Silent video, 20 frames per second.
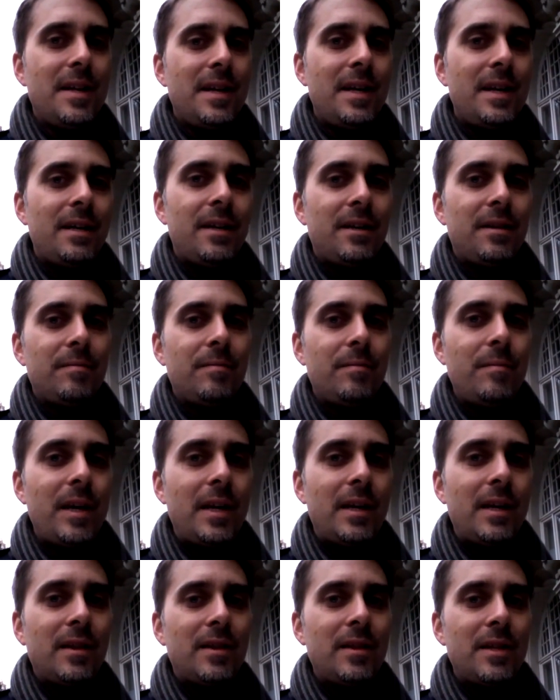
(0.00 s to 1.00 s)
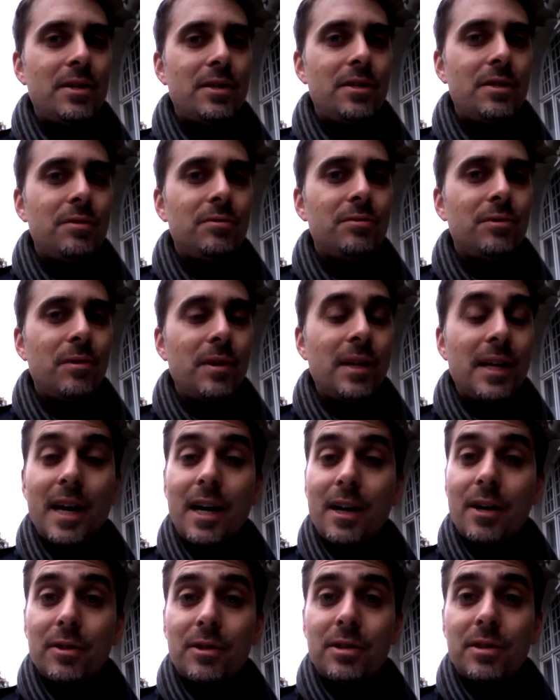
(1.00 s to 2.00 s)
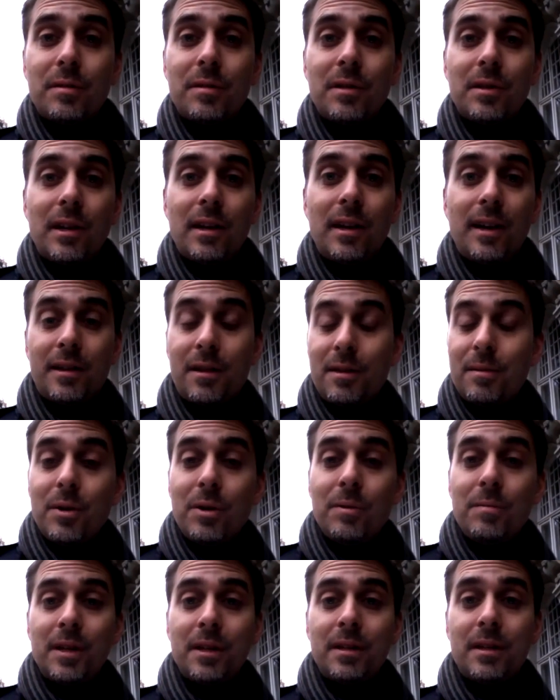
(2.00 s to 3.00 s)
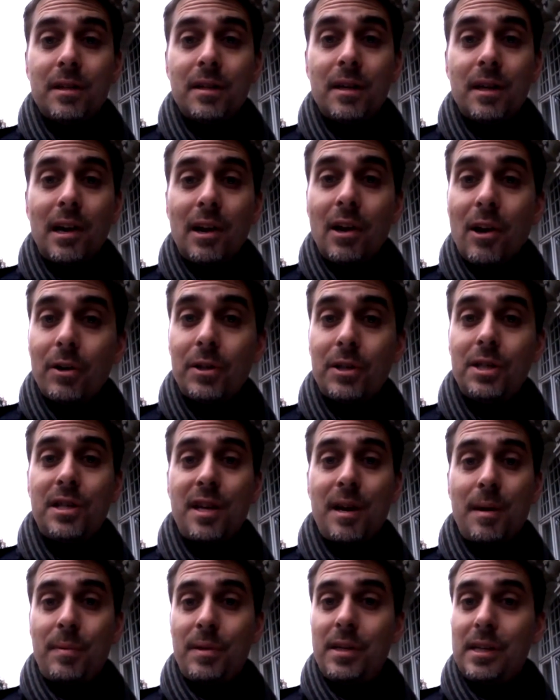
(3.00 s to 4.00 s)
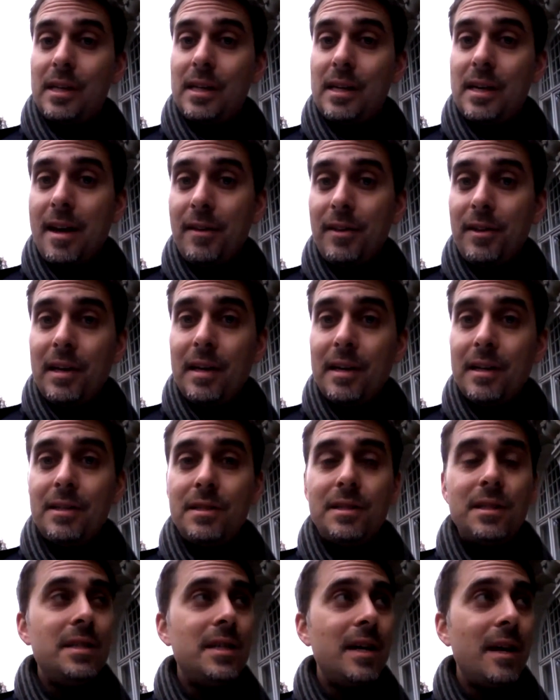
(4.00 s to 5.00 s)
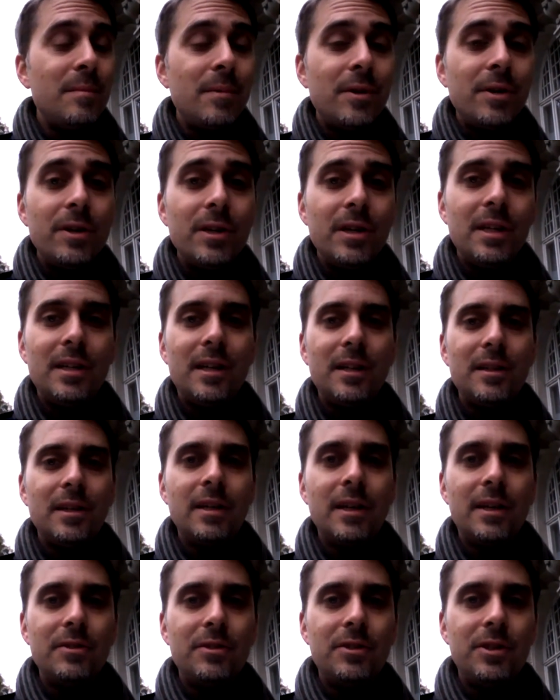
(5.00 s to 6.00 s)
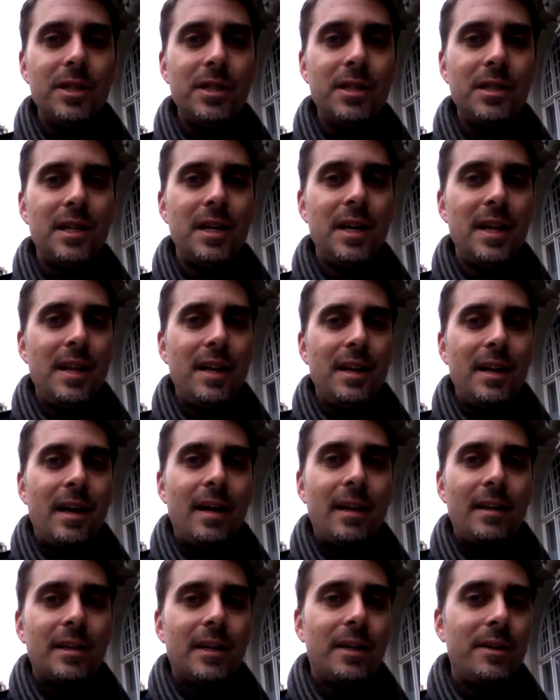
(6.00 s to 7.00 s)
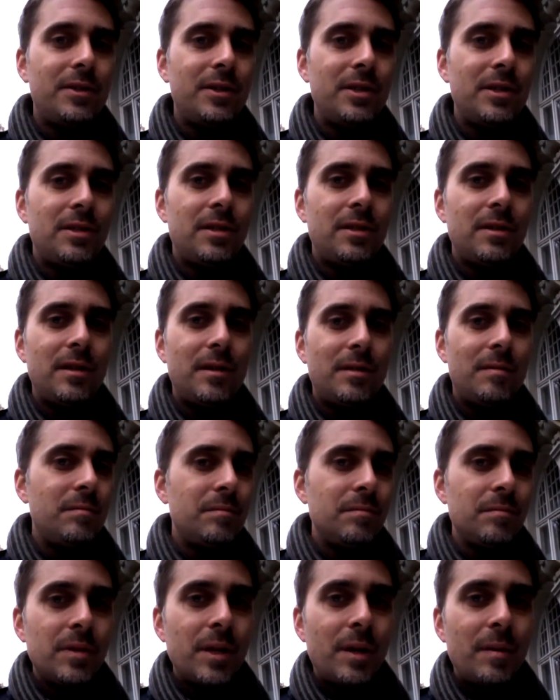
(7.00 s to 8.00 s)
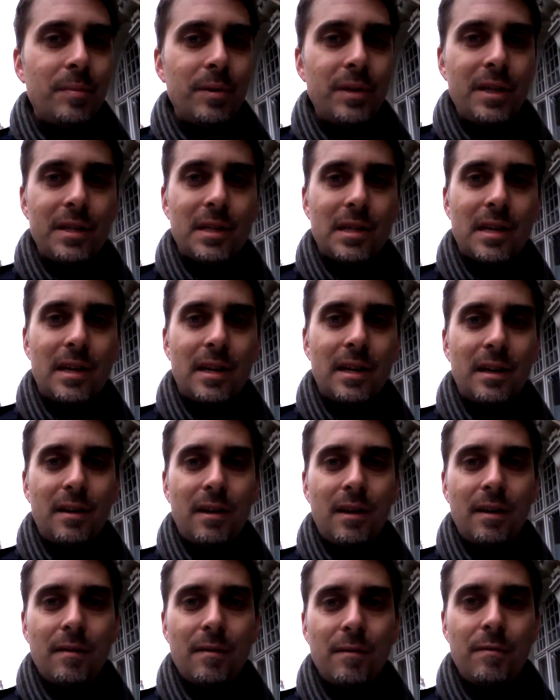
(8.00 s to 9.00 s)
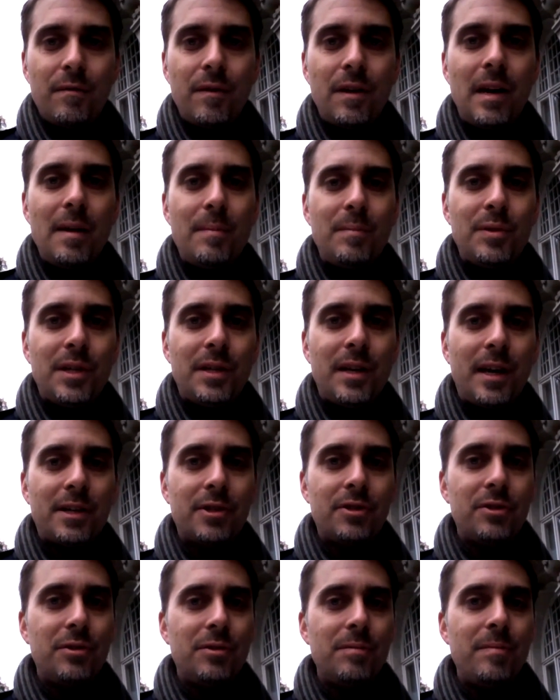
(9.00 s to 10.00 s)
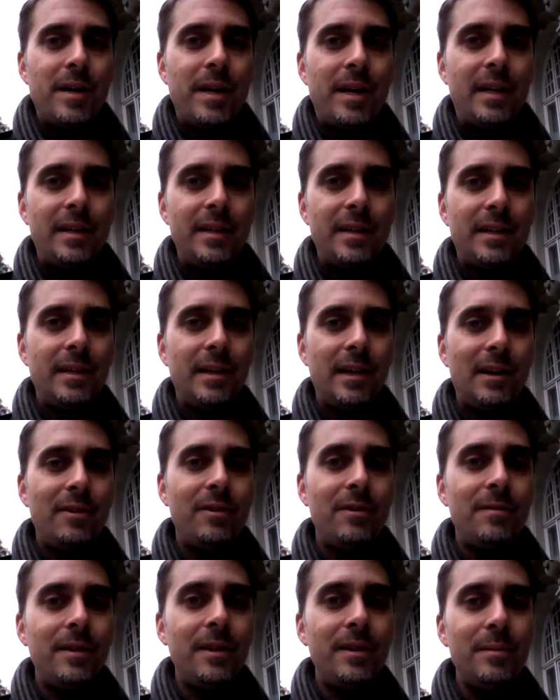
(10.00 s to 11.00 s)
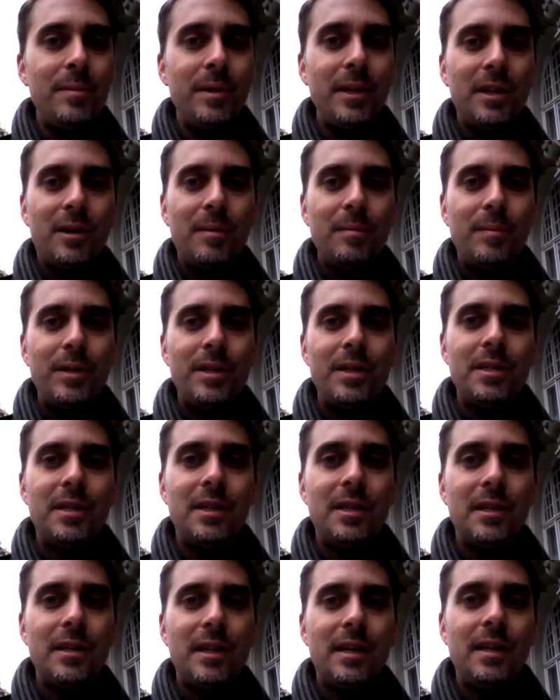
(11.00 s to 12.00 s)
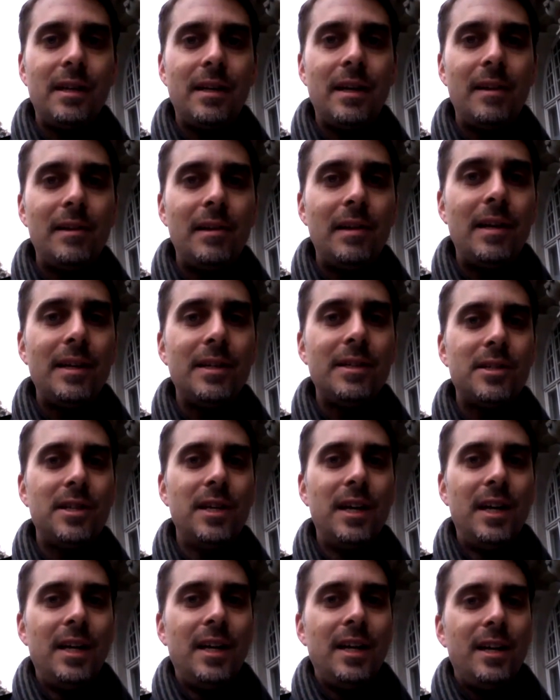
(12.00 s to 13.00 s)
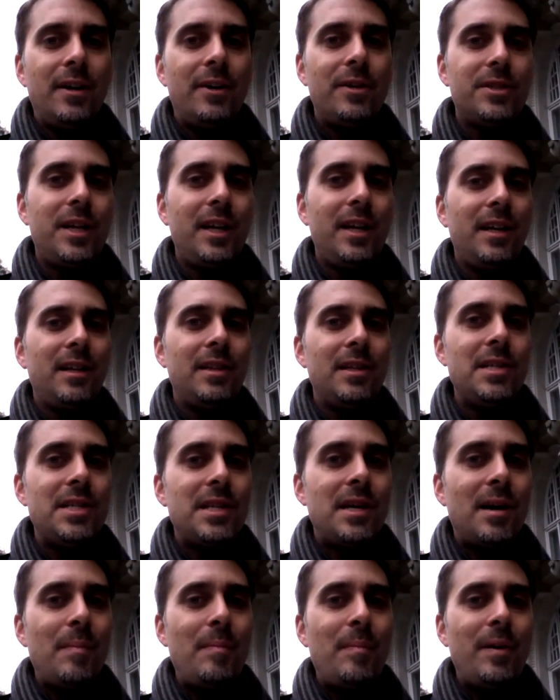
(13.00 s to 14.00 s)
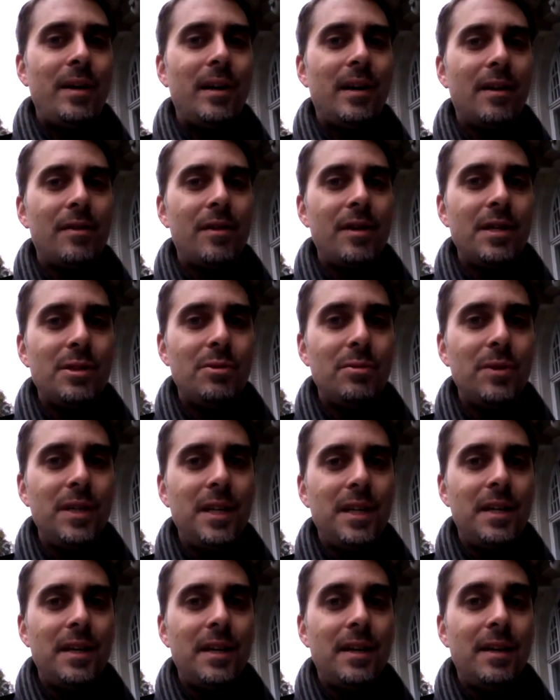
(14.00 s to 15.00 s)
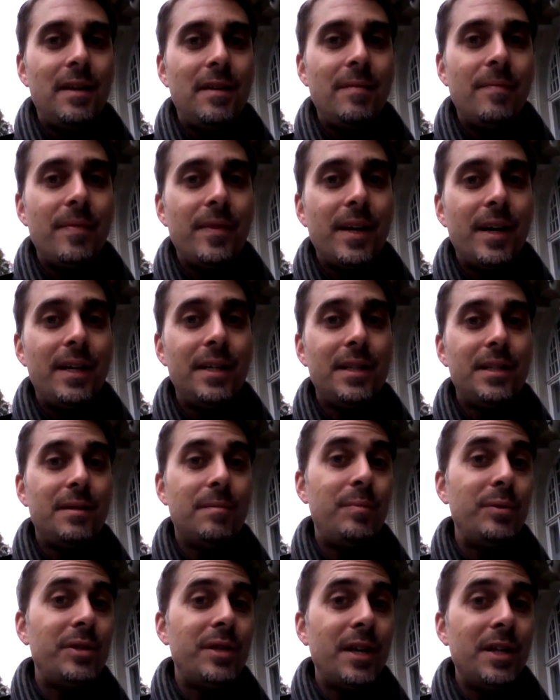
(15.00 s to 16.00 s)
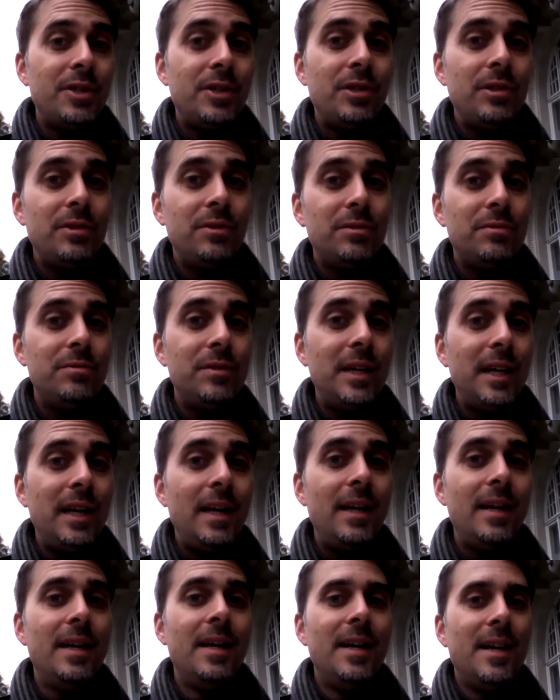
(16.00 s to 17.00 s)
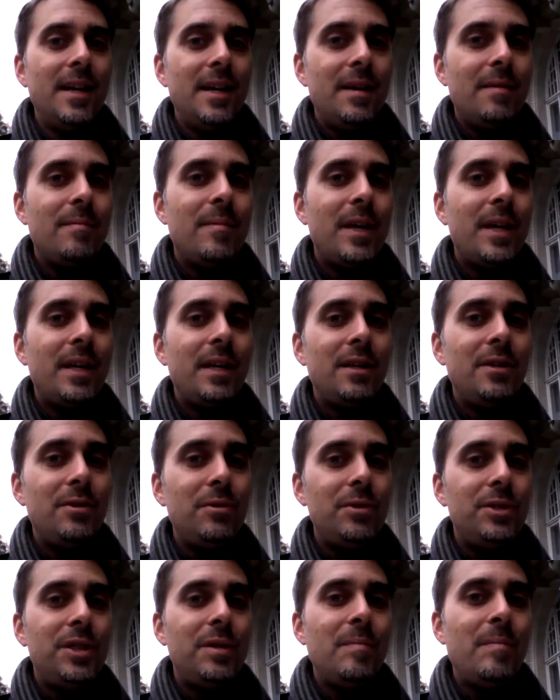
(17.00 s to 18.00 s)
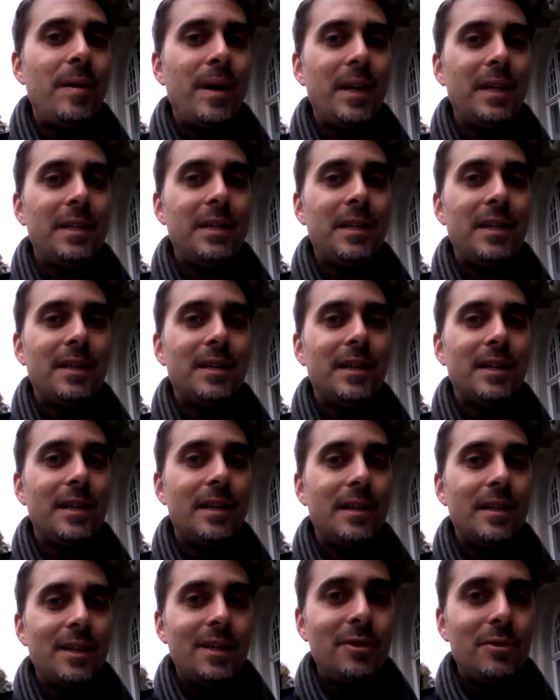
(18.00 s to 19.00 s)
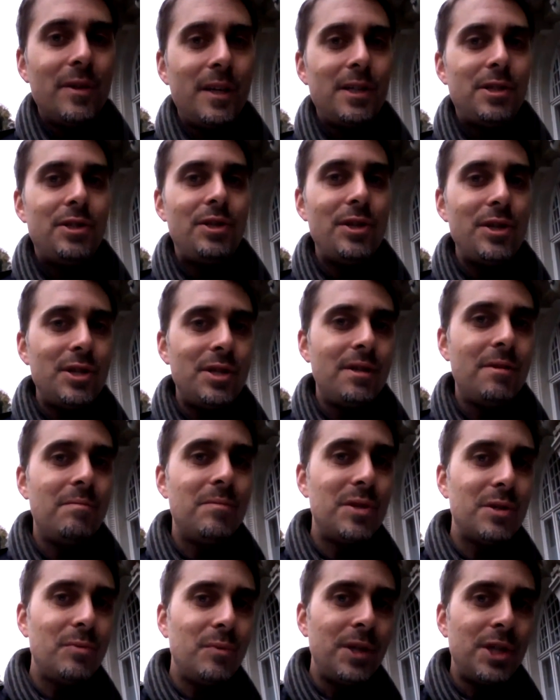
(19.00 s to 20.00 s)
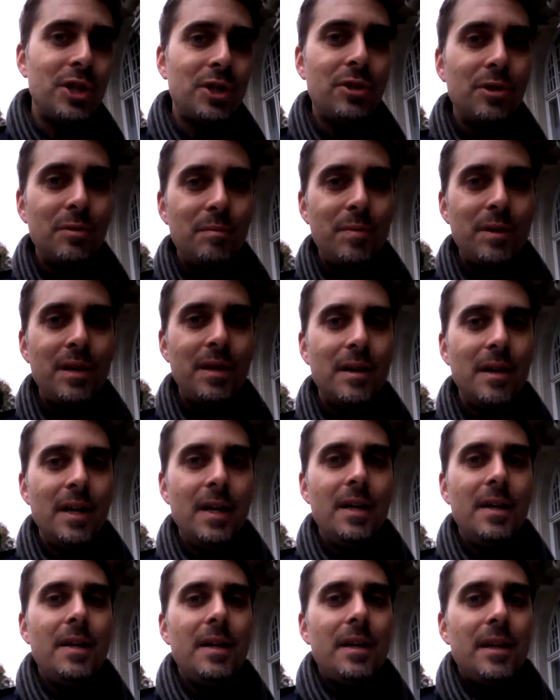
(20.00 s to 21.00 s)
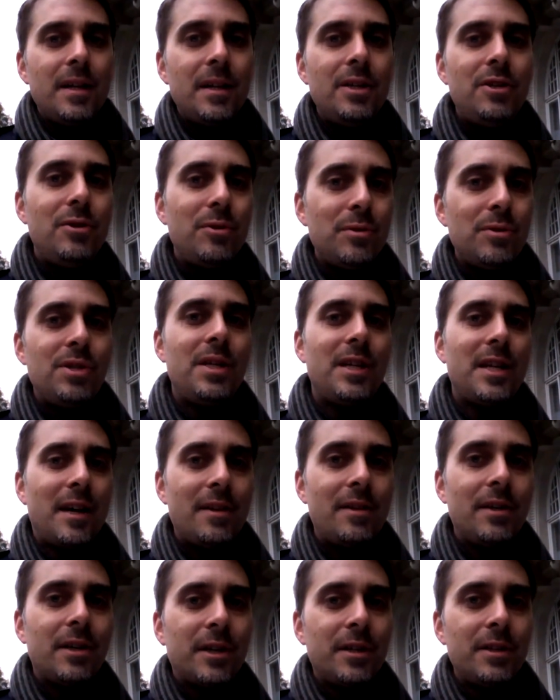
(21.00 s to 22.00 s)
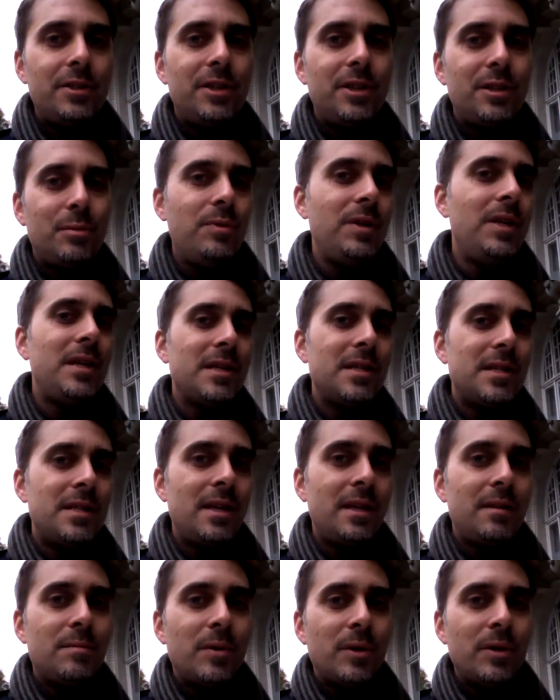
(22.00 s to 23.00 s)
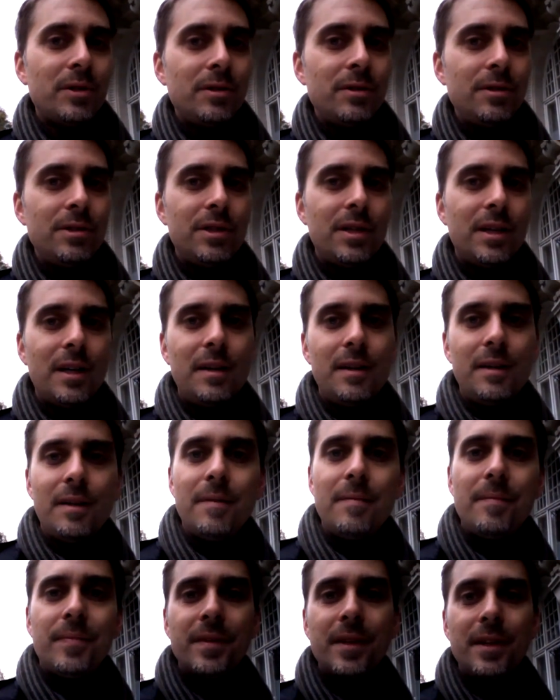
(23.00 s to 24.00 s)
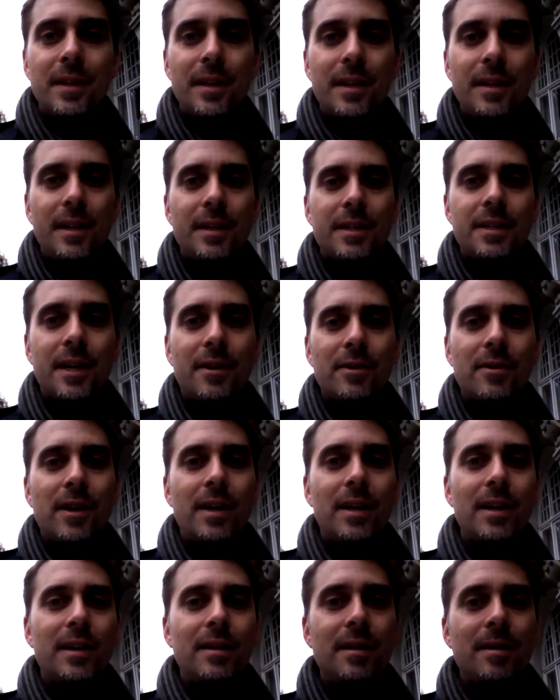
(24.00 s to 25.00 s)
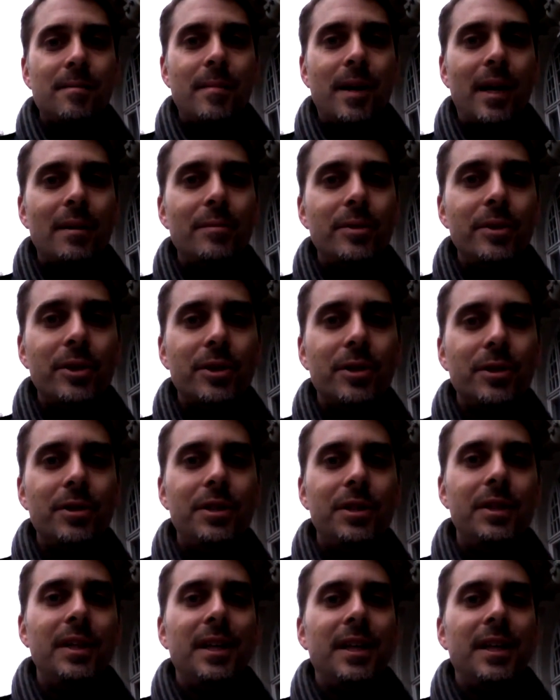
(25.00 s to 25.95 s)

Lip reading: making this rolling out. At the moment, a lot is happening in Netherlands, in Denmark, in other countries, and companies like Philips and AkzoNobel and a lot of other big companies in Netherlands are taking this up. And I think Sweden has the potential to really make a huge impact here and create systems which could be used in other countries. We can set models, and a town like Malmö could